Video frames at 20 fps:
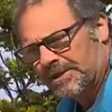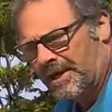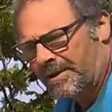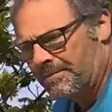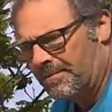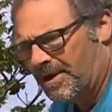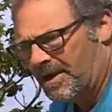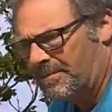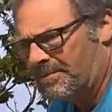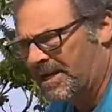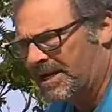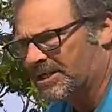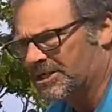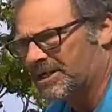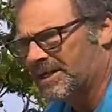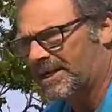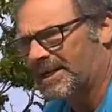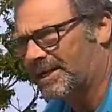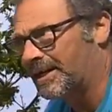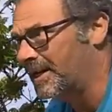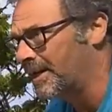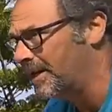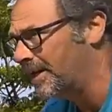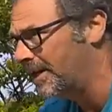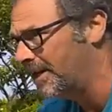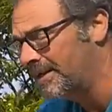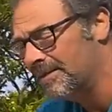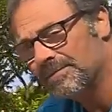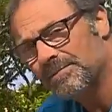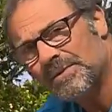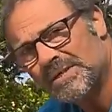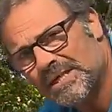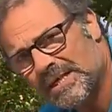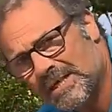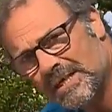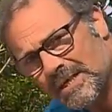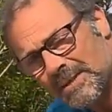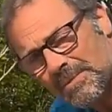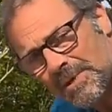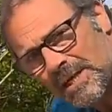I'm actually getting a
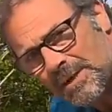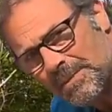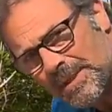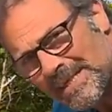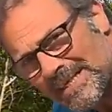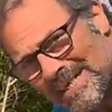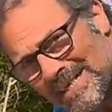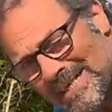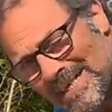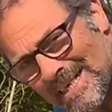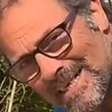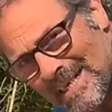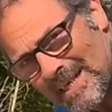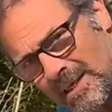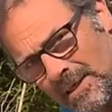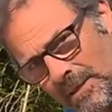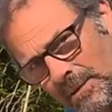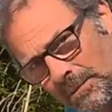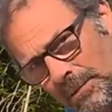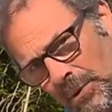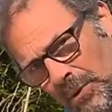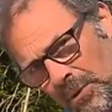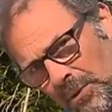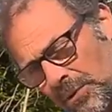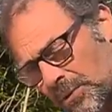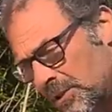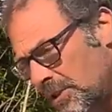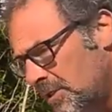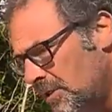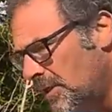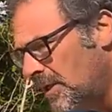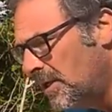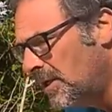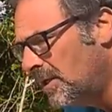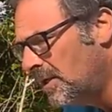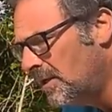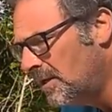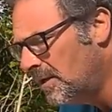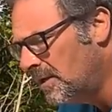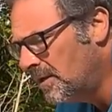6mm steel board.
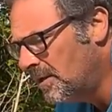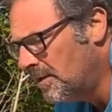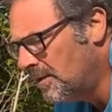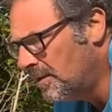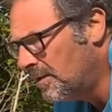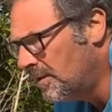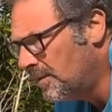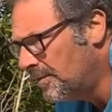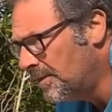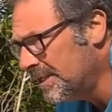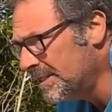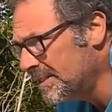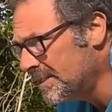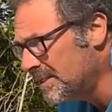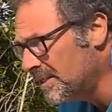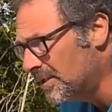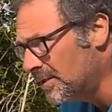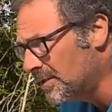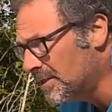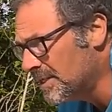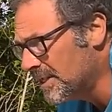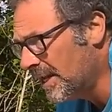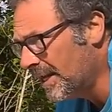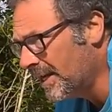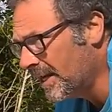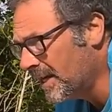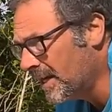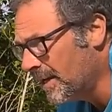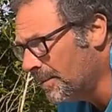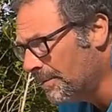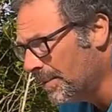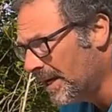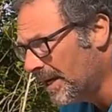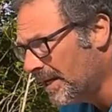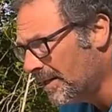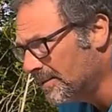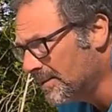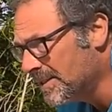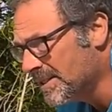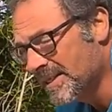This looks like
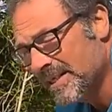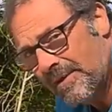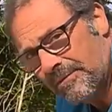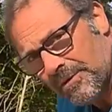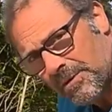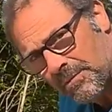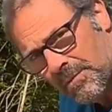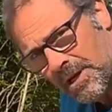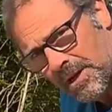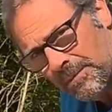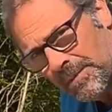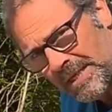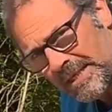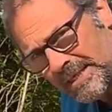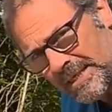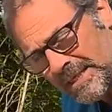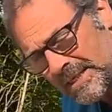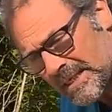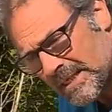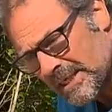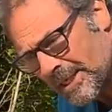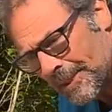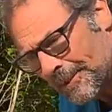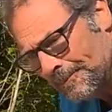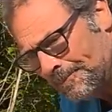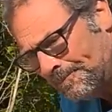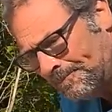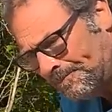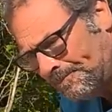about 7mm. So